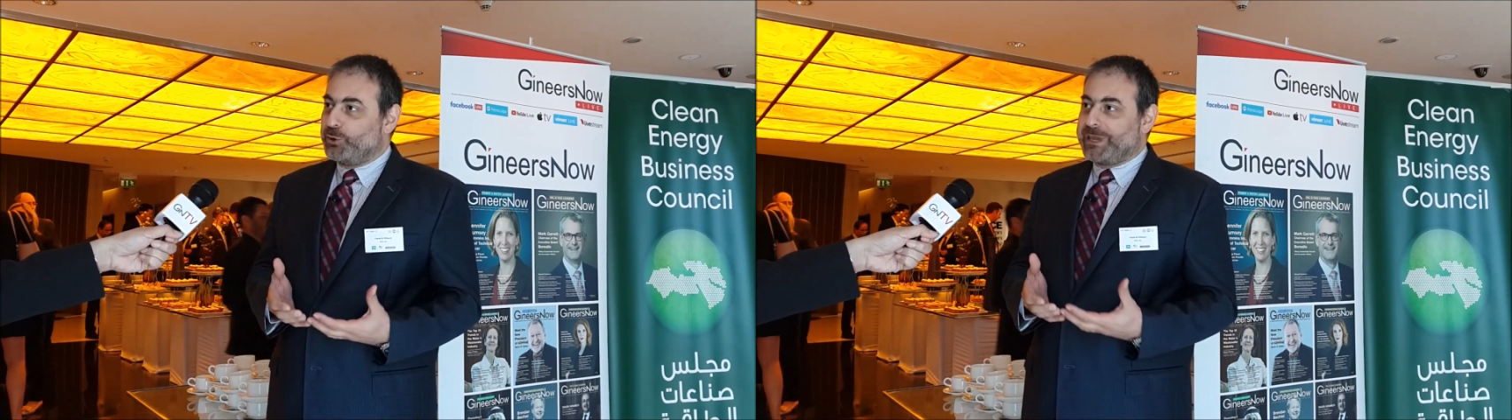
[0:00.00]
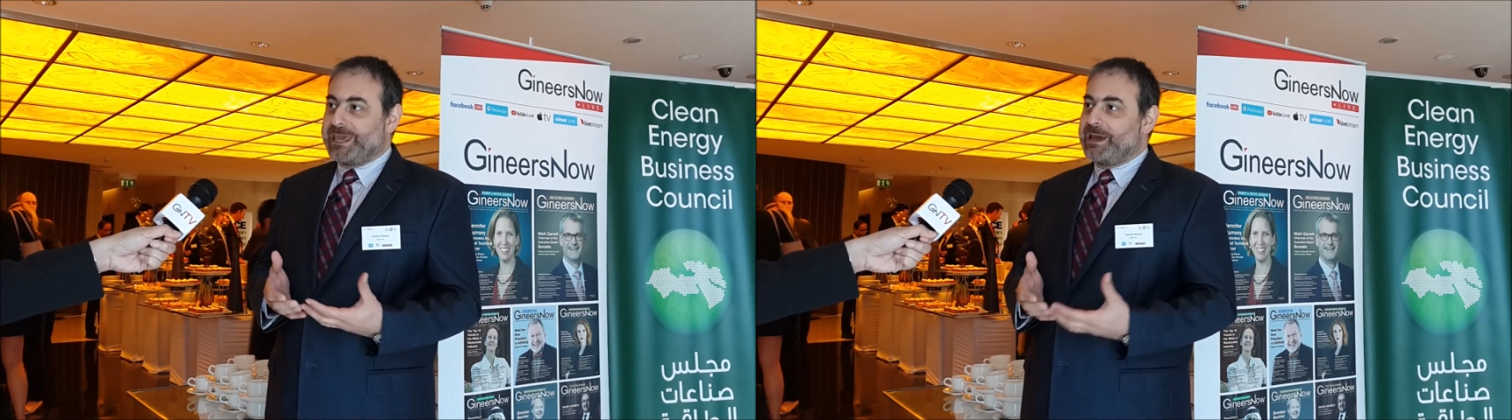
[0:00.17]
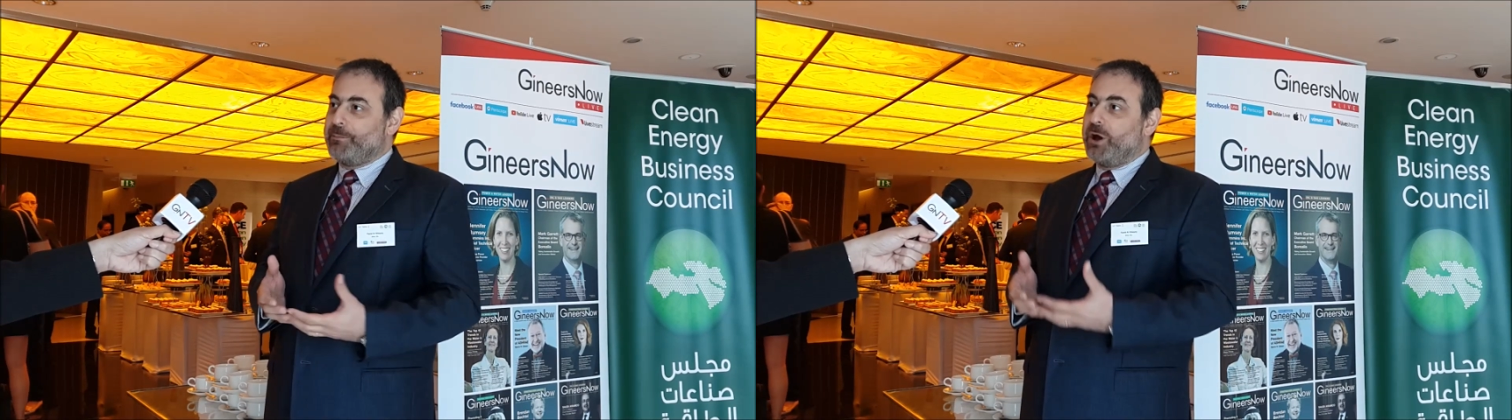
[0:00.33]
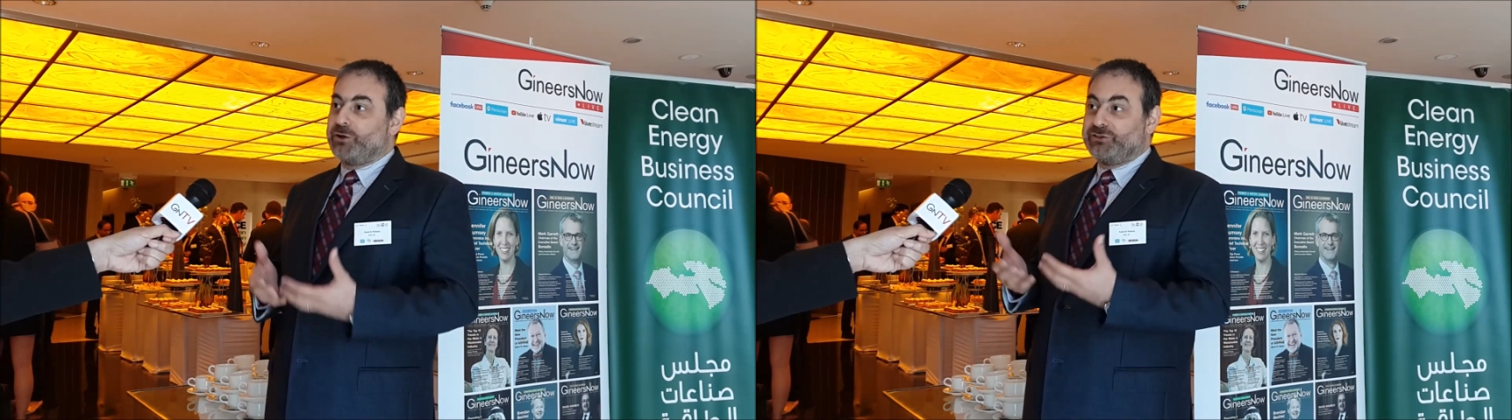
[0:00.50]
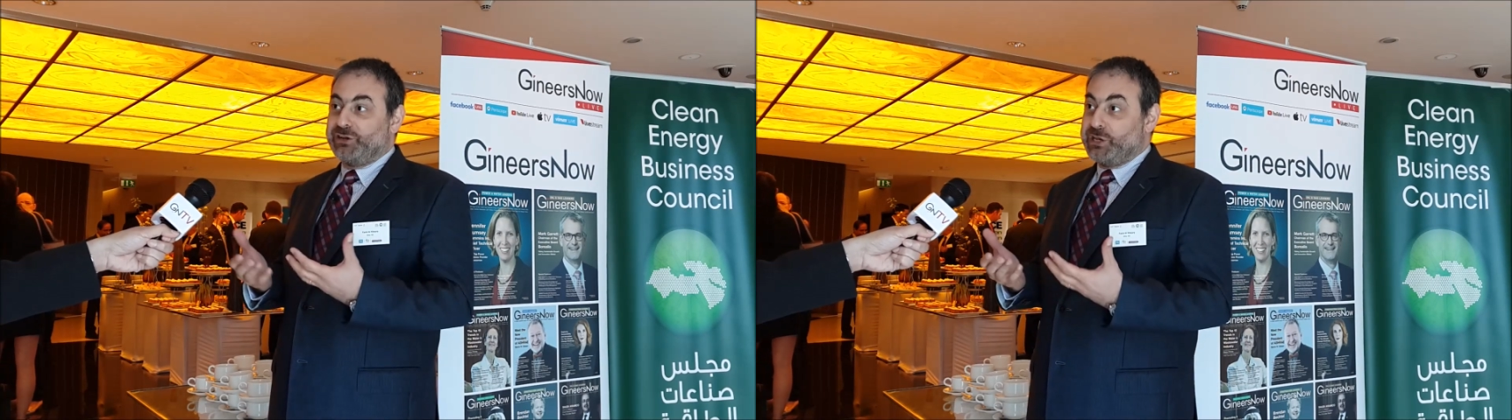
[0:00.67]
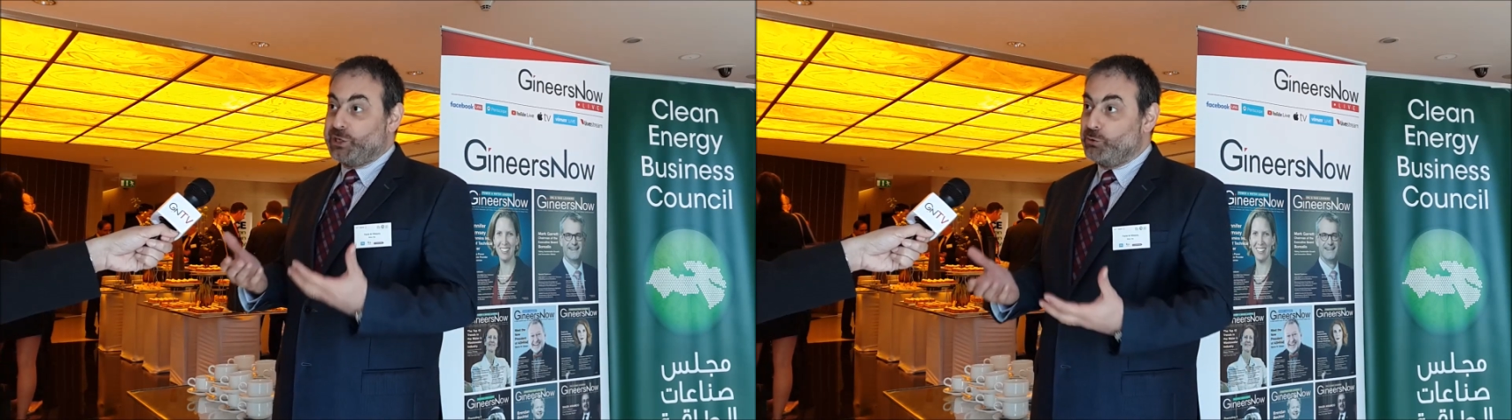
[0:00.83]
talking about
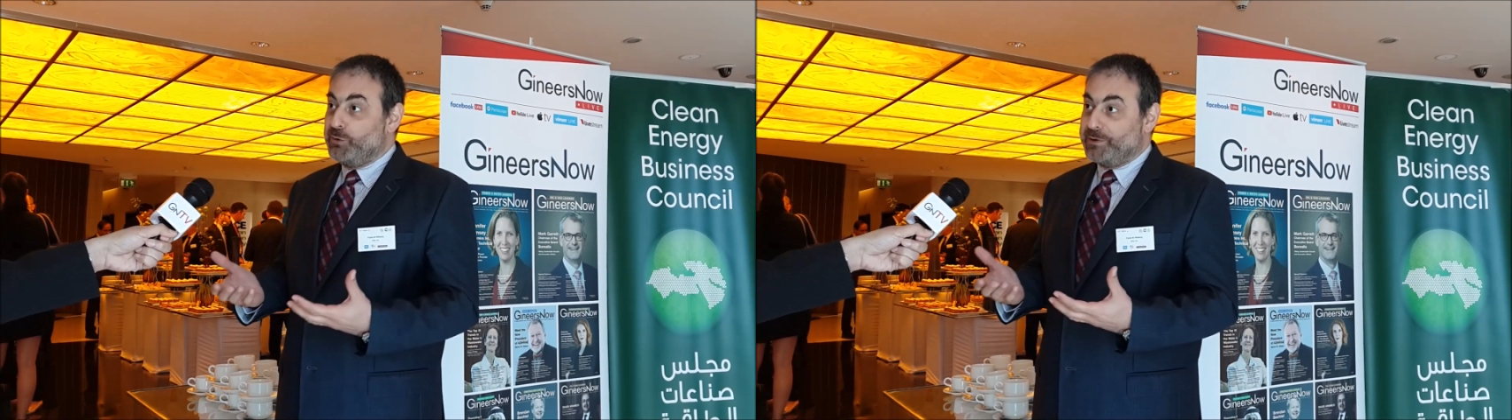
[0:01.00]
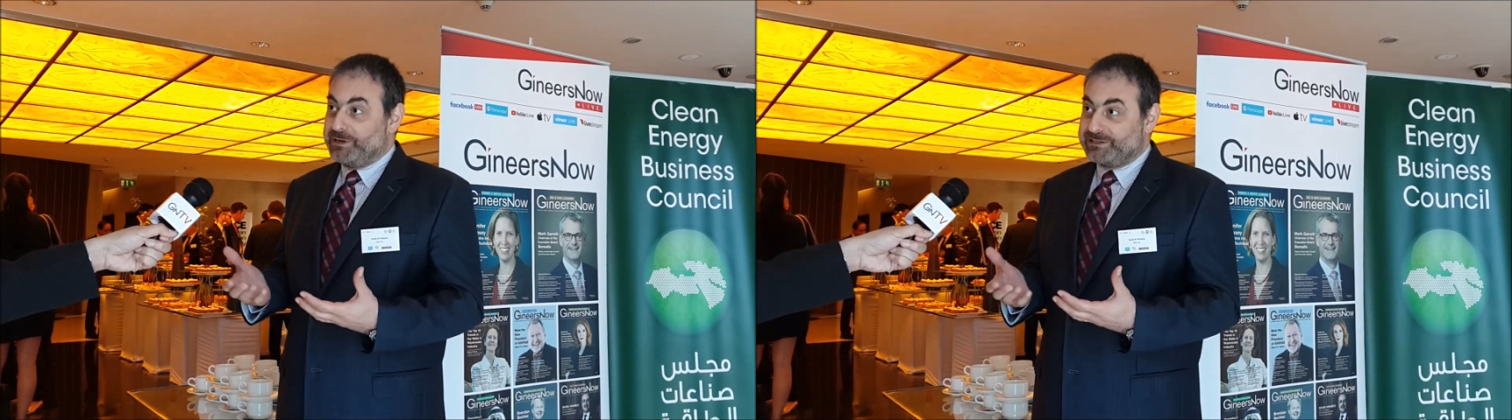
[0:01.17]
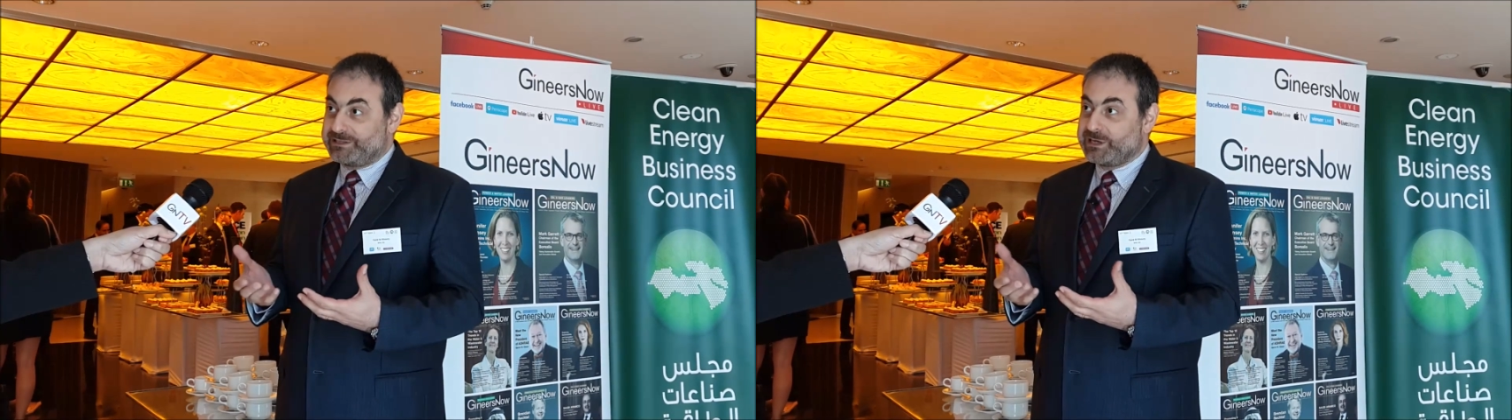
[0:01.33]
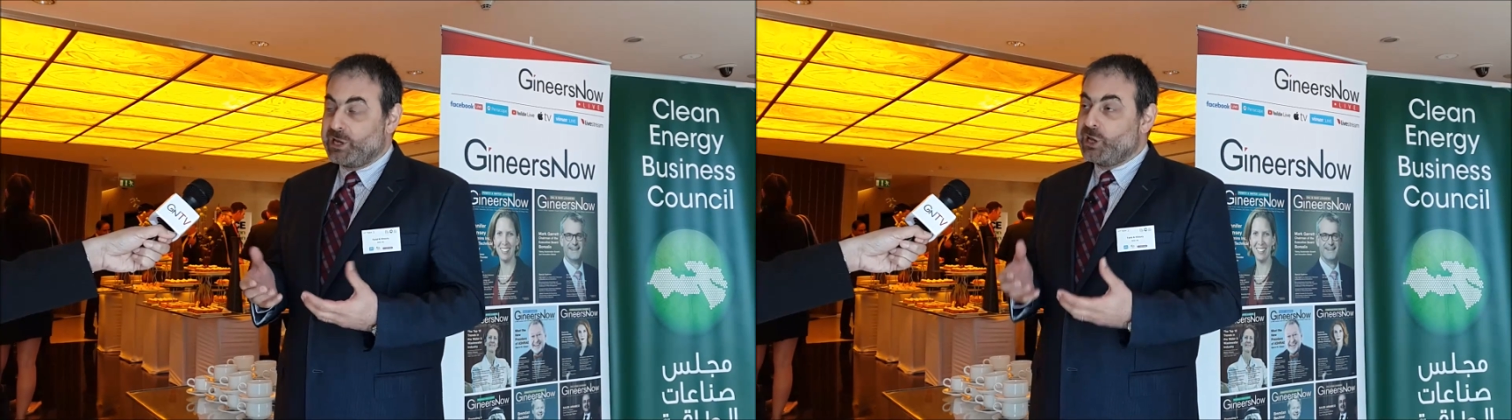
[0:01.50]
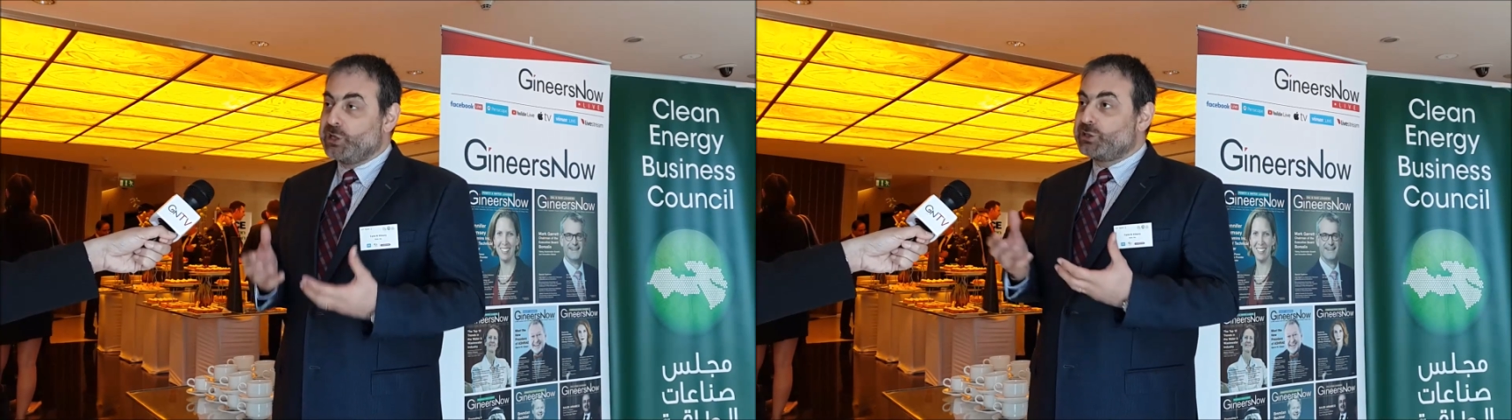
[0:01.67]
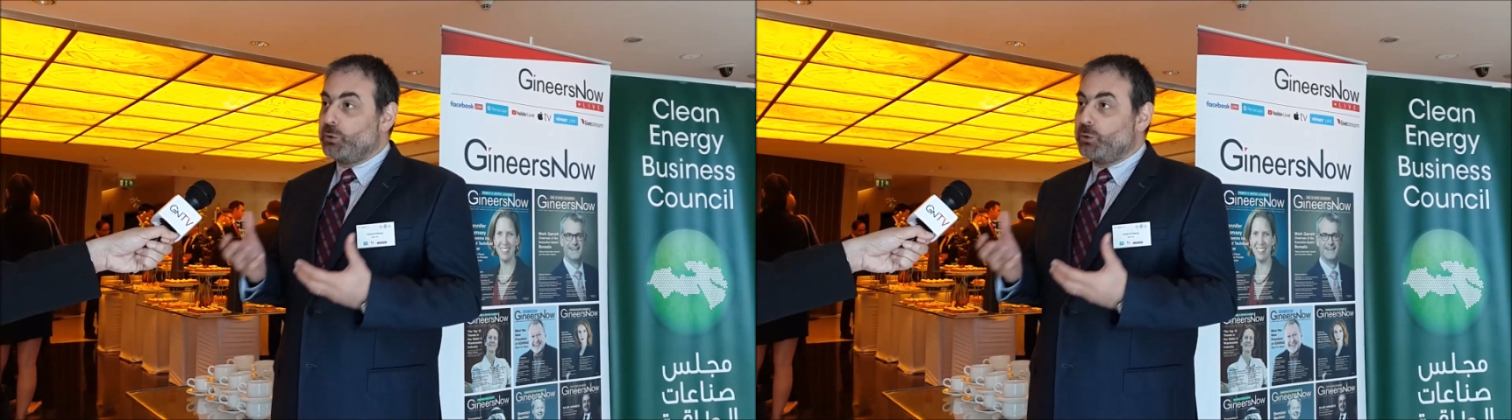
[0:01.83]
renewables.